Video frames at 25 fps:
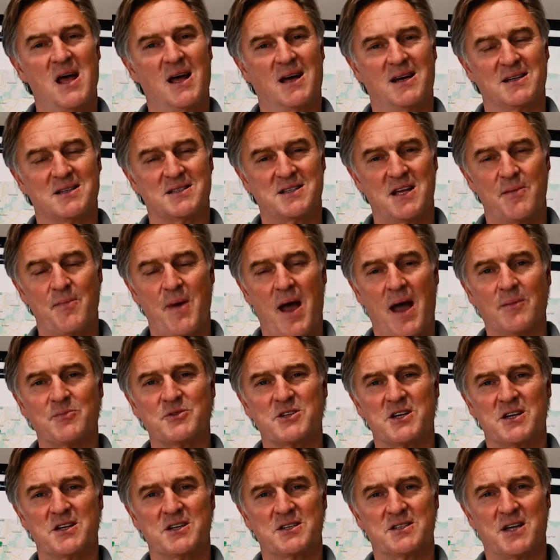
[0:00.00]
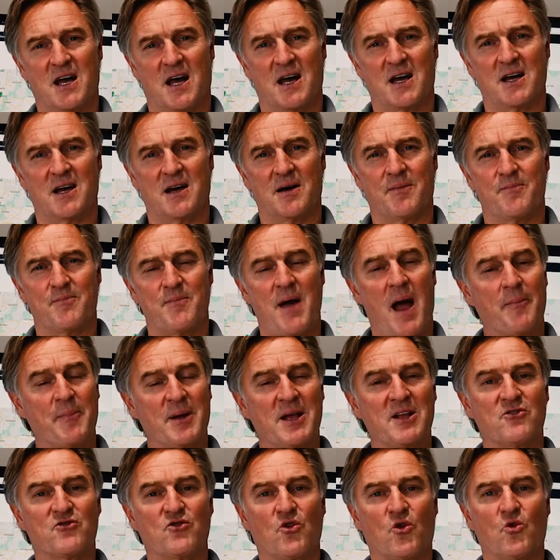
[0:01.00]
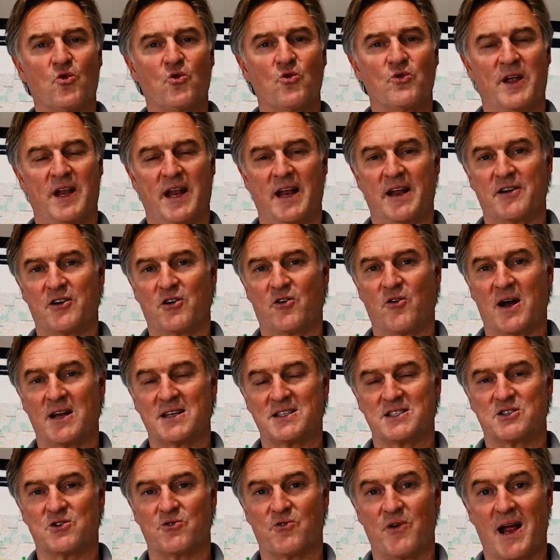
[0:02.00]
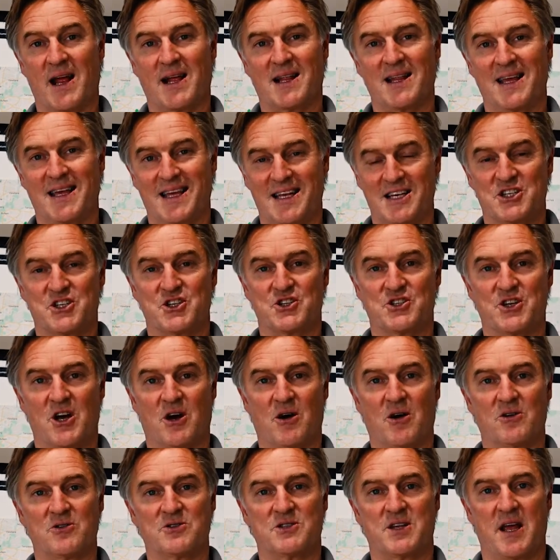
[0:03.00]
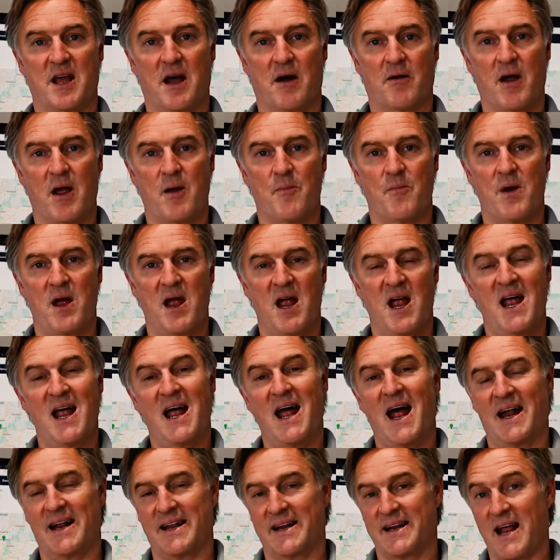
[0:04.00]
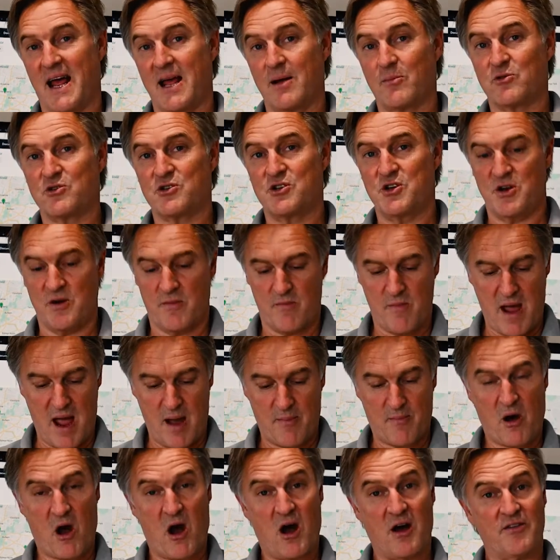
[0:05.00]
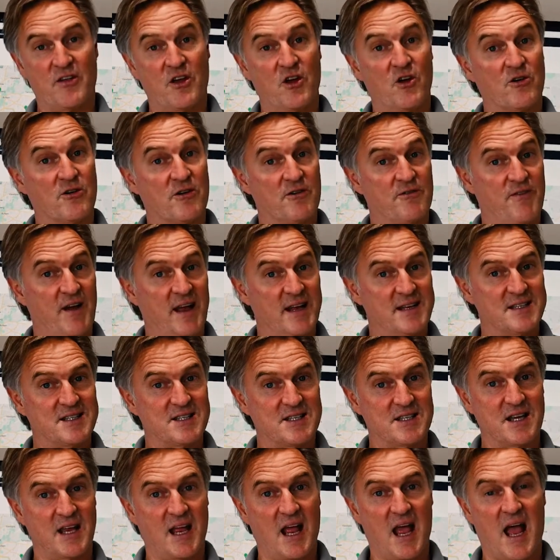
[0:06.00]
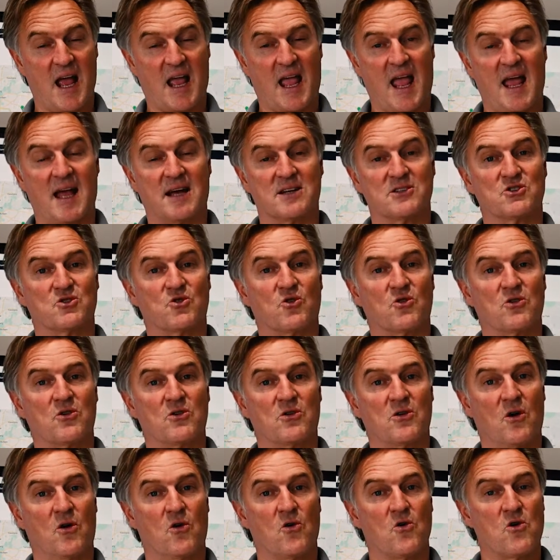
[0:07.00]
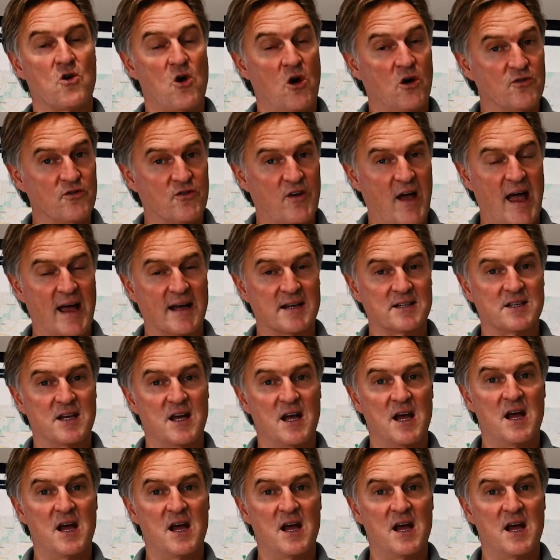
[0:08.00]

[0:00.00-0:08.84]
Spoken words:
zMaps is a mapping tool that integrates directly into Zoho CRM and enables you to map either your events, accounts or contacts